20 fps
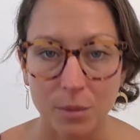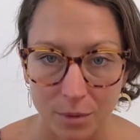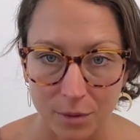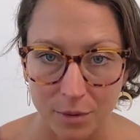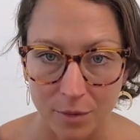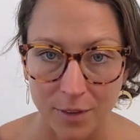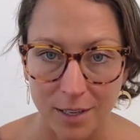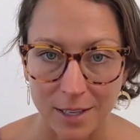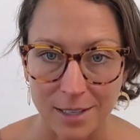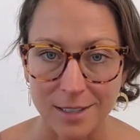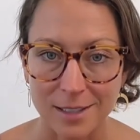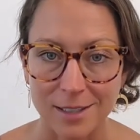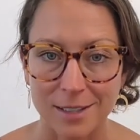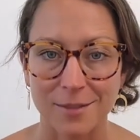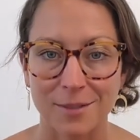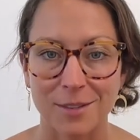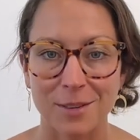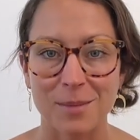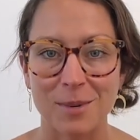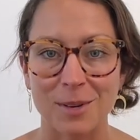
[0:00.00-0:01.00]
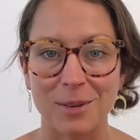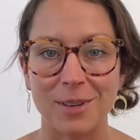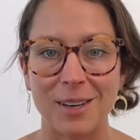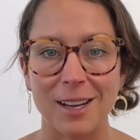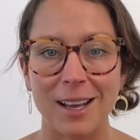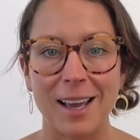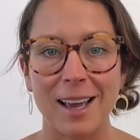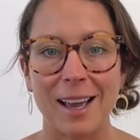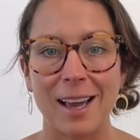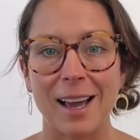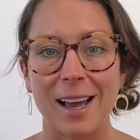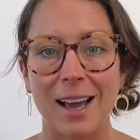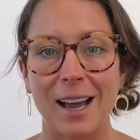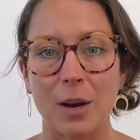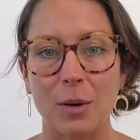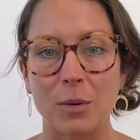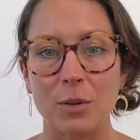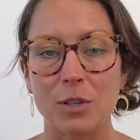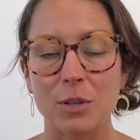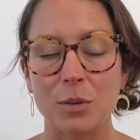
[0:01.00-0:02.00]
through the phases of the moon,
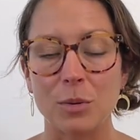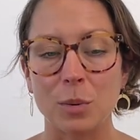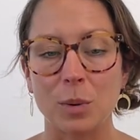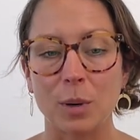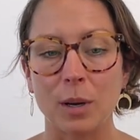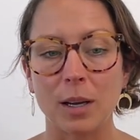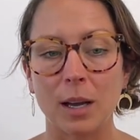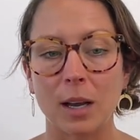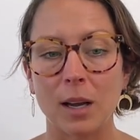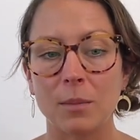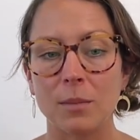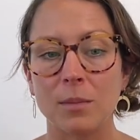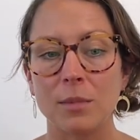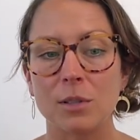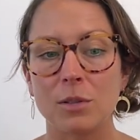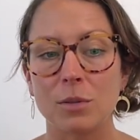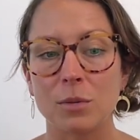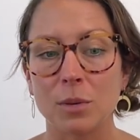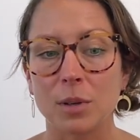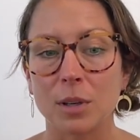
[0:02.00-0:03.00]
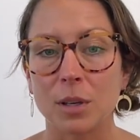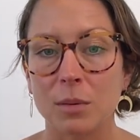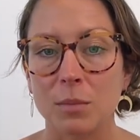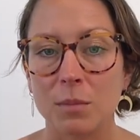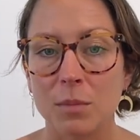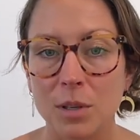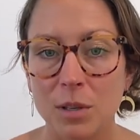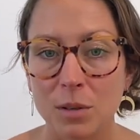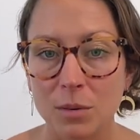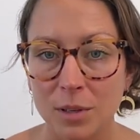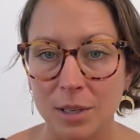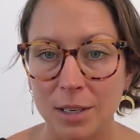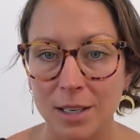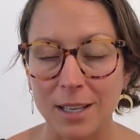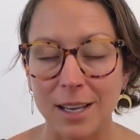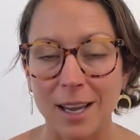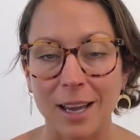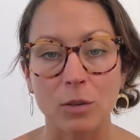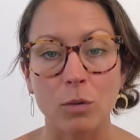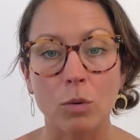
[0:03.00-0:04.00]
how to come to
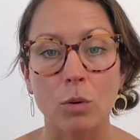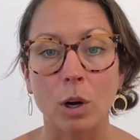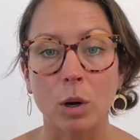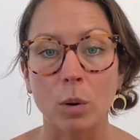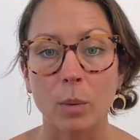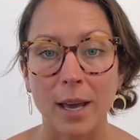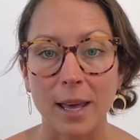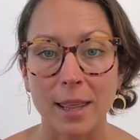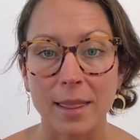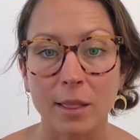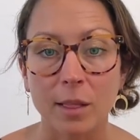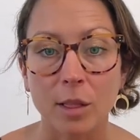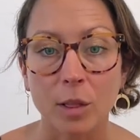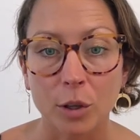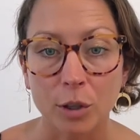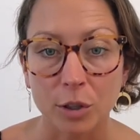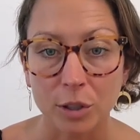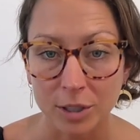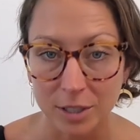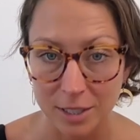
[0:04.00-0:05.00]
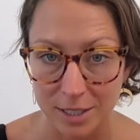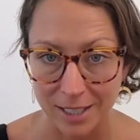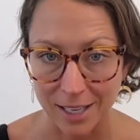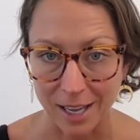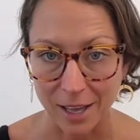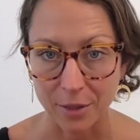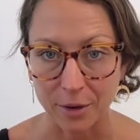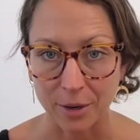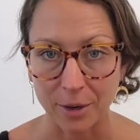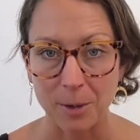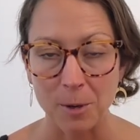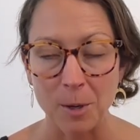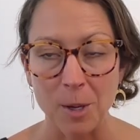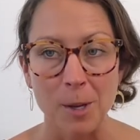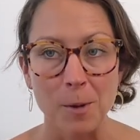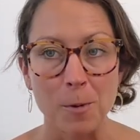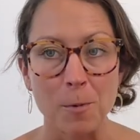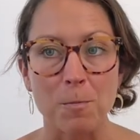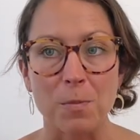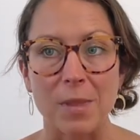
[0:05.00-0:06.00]
community and grow and learn together.
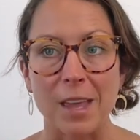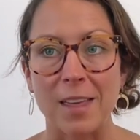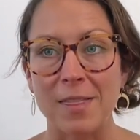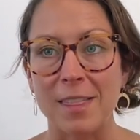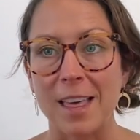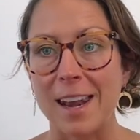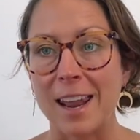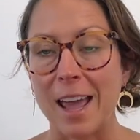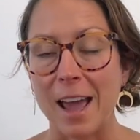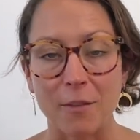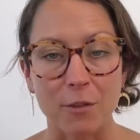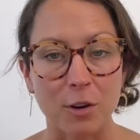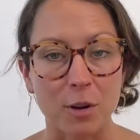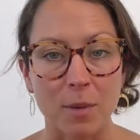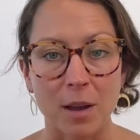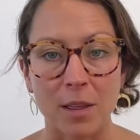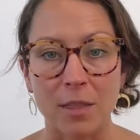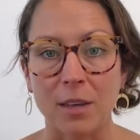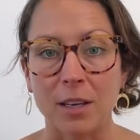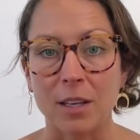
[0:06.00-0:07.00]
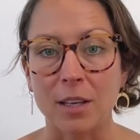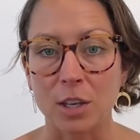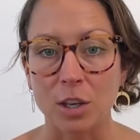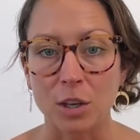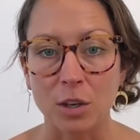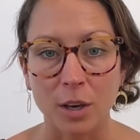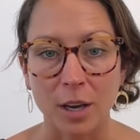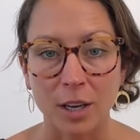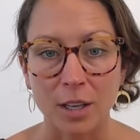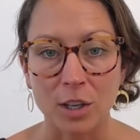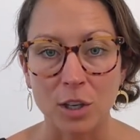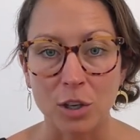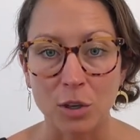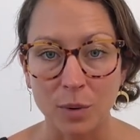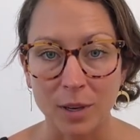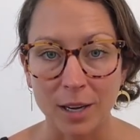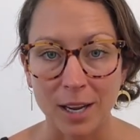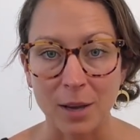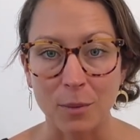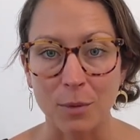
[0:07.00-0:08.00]
And then every month, a
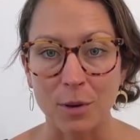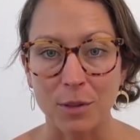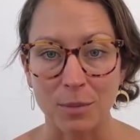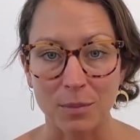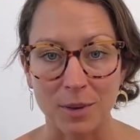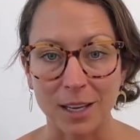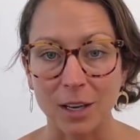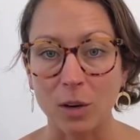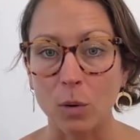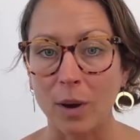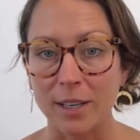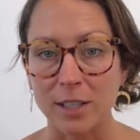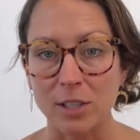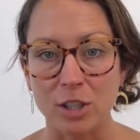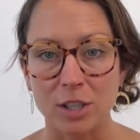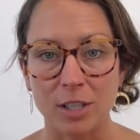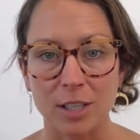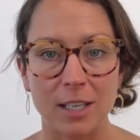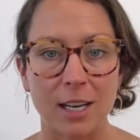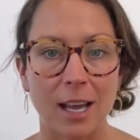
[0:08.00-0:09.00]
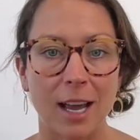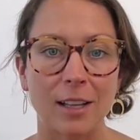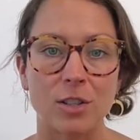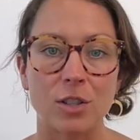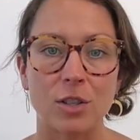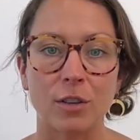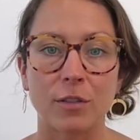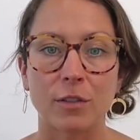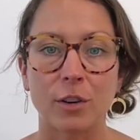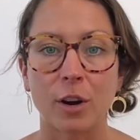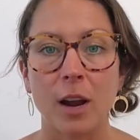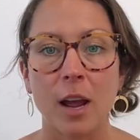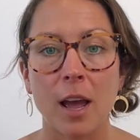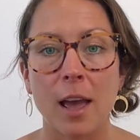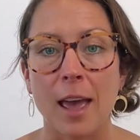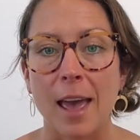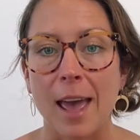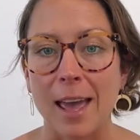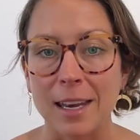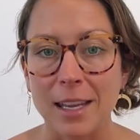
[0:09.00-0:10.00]
Q&A with me, question and answer for
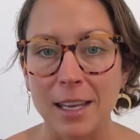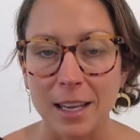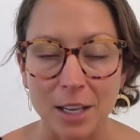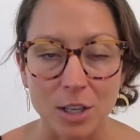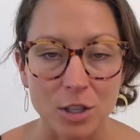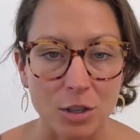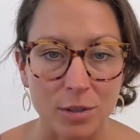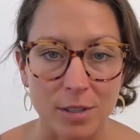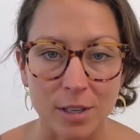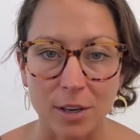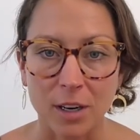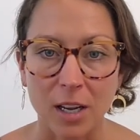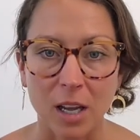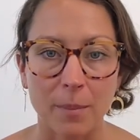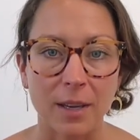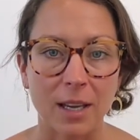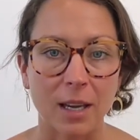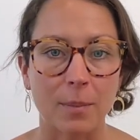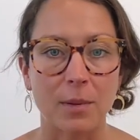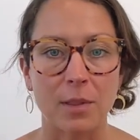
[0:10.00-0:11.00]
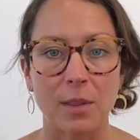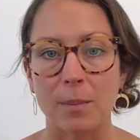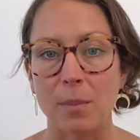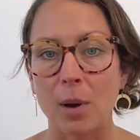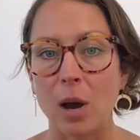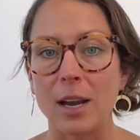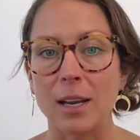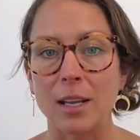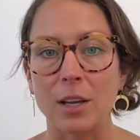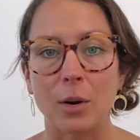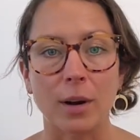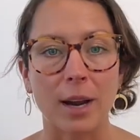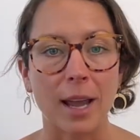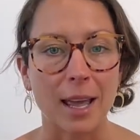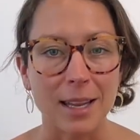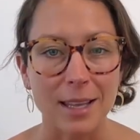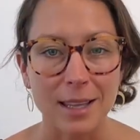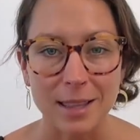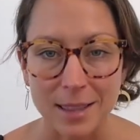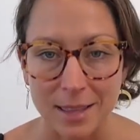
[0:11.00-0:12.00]
any issues that are coming up in the body or
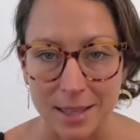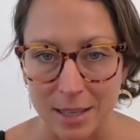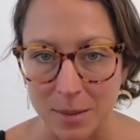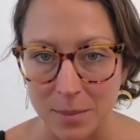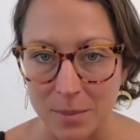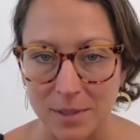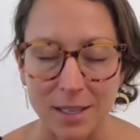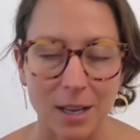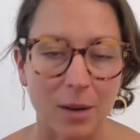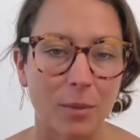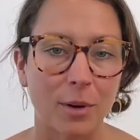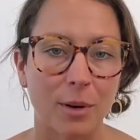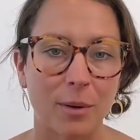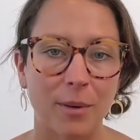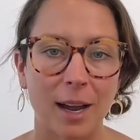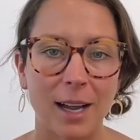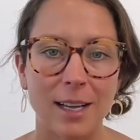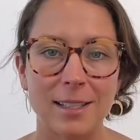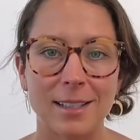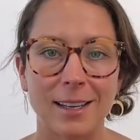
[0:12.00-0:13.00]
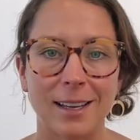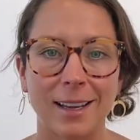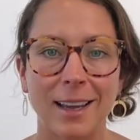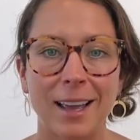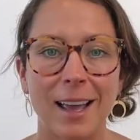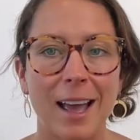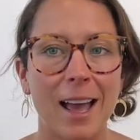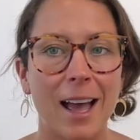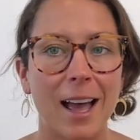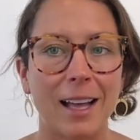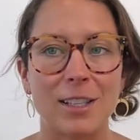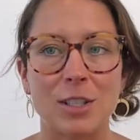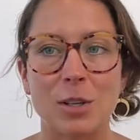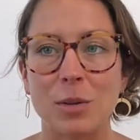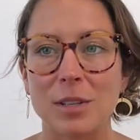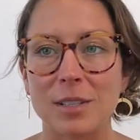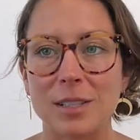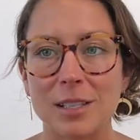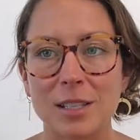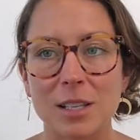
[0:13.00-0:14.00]
any themes that were arising. And
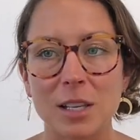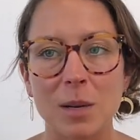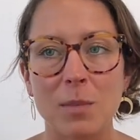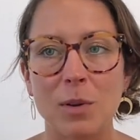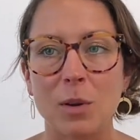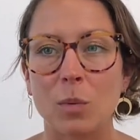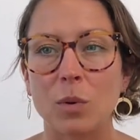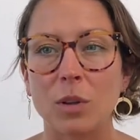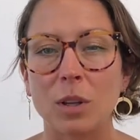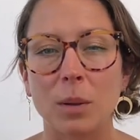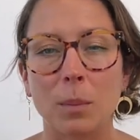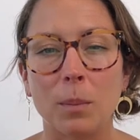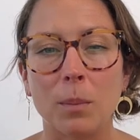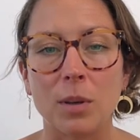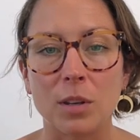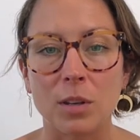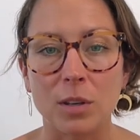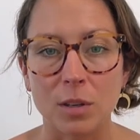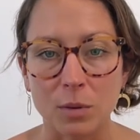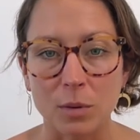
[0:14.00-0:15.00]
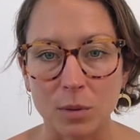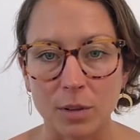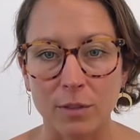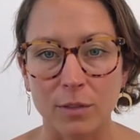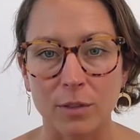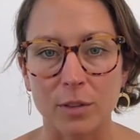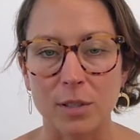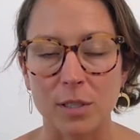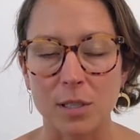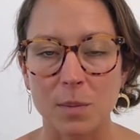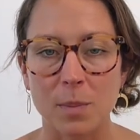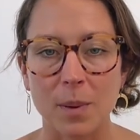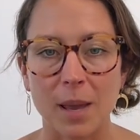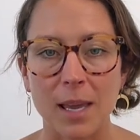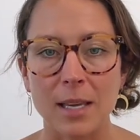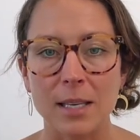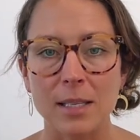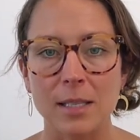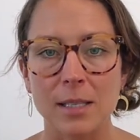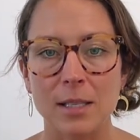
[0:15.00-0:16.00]
so this is going to be a really beautiful
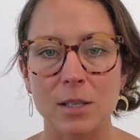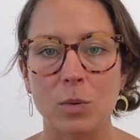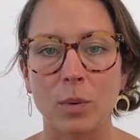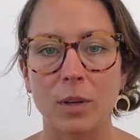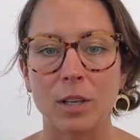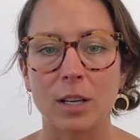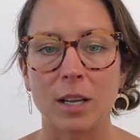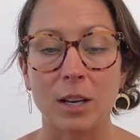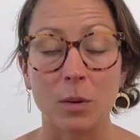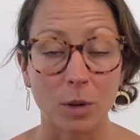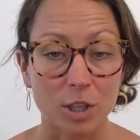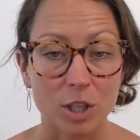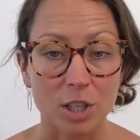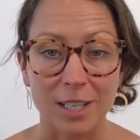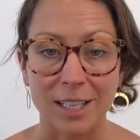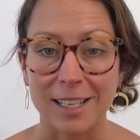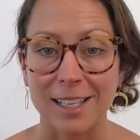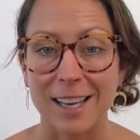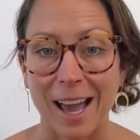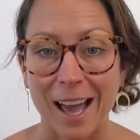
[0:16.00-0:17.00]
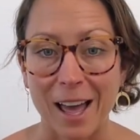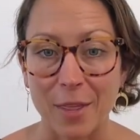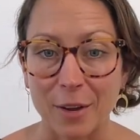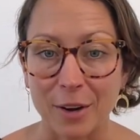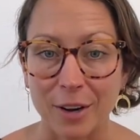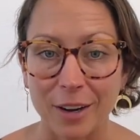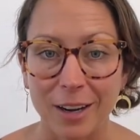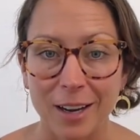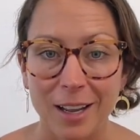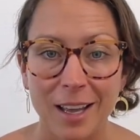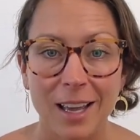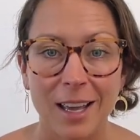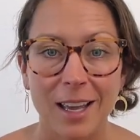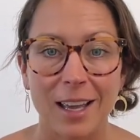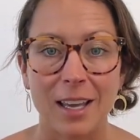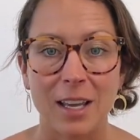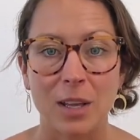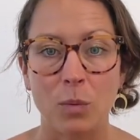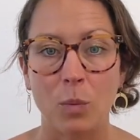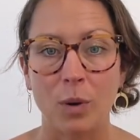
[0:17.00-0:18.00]
space in which to gather,
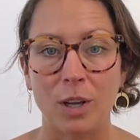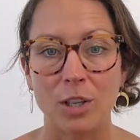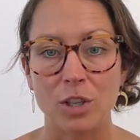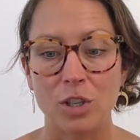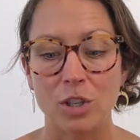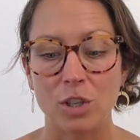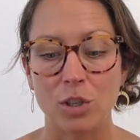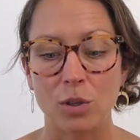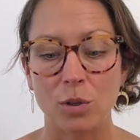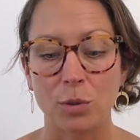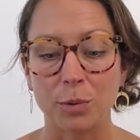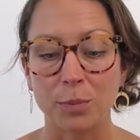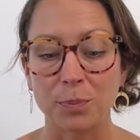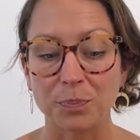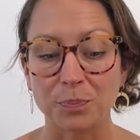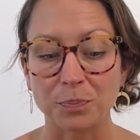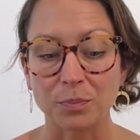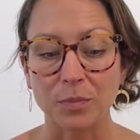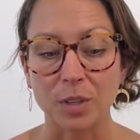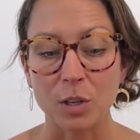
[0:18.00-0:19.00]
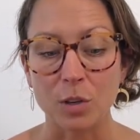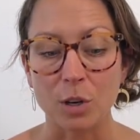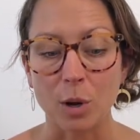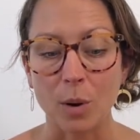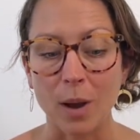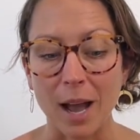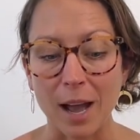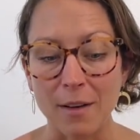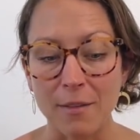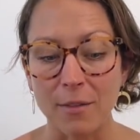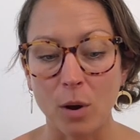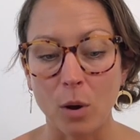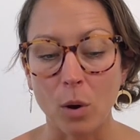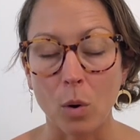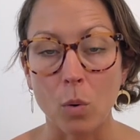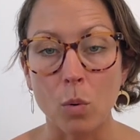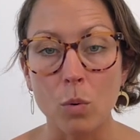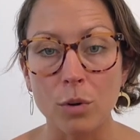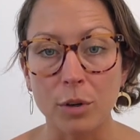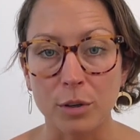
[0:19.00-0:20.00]
in which to have
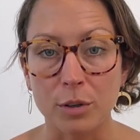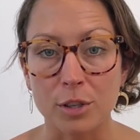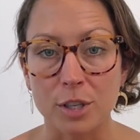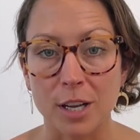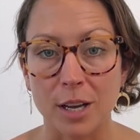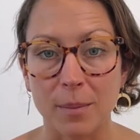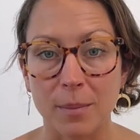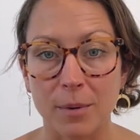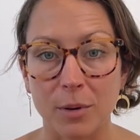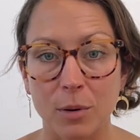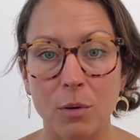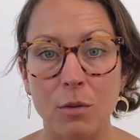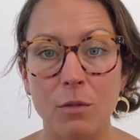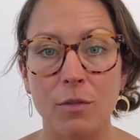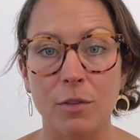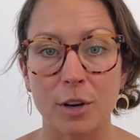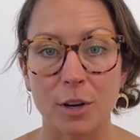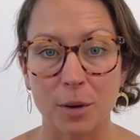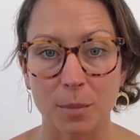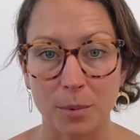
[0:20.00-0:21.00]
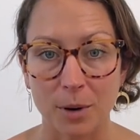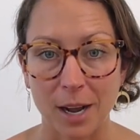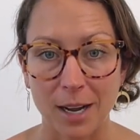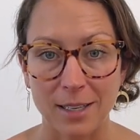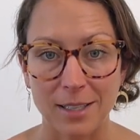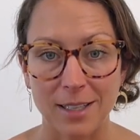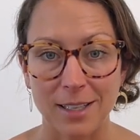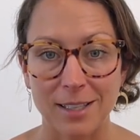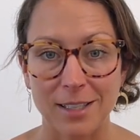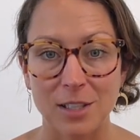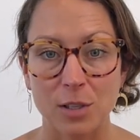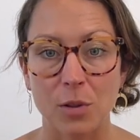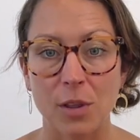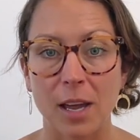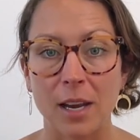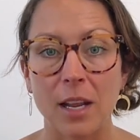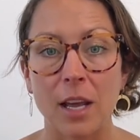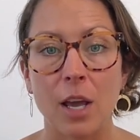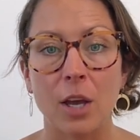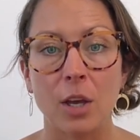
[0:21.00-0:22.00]
ownership over your practice, so
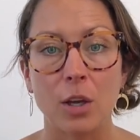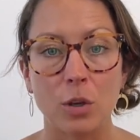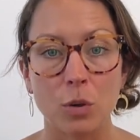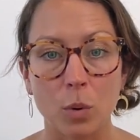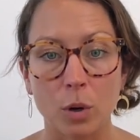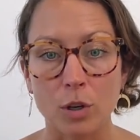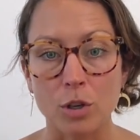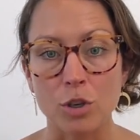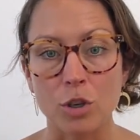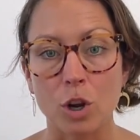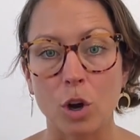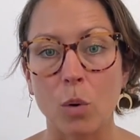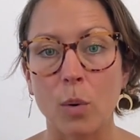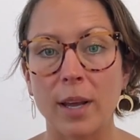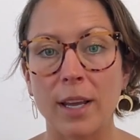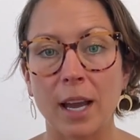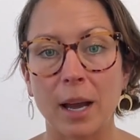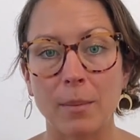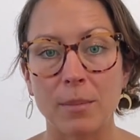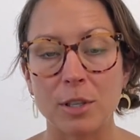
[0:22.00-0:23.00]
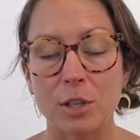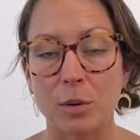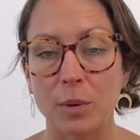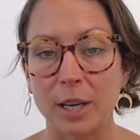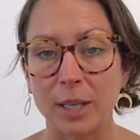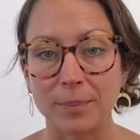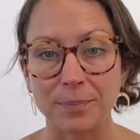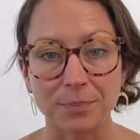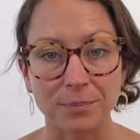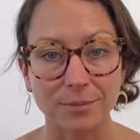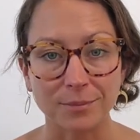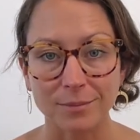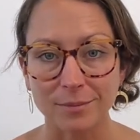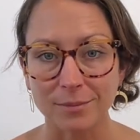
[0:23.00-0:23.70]
that you are showing up to it.